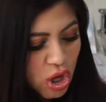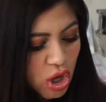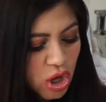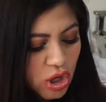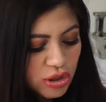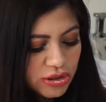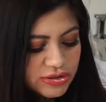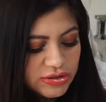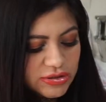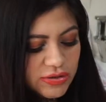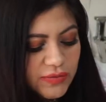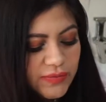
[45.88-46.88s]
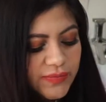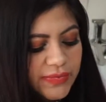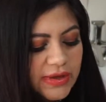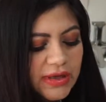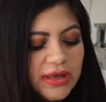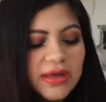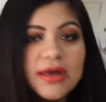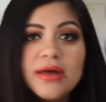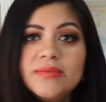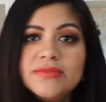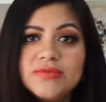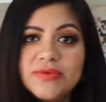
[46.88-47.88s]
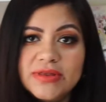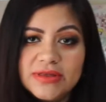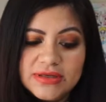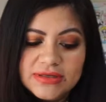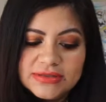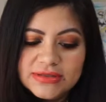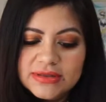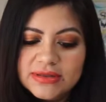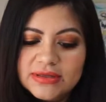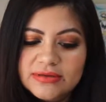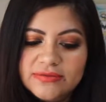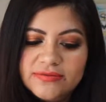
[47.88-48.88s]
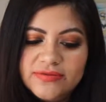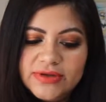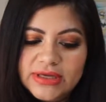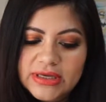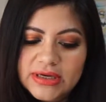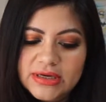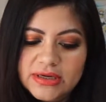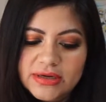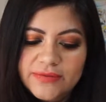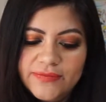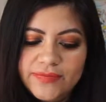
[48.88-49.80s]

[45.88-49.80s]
Also, it comes with this glove here.